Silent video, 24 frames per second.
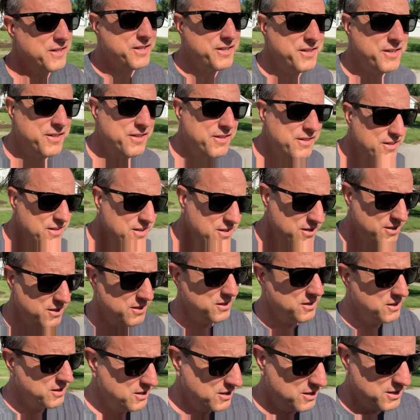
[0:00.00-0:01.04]
here
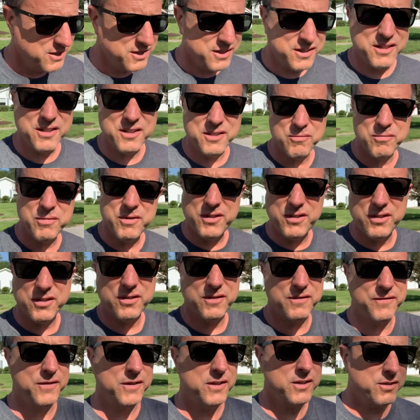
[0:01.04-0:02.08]
that we
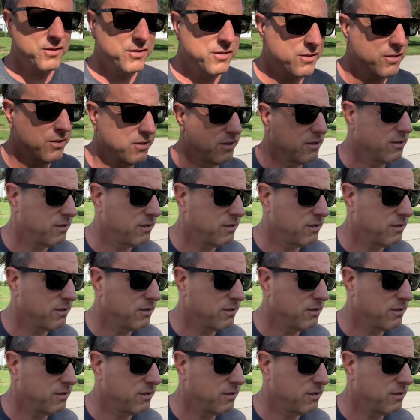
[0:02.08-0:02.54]
just finished.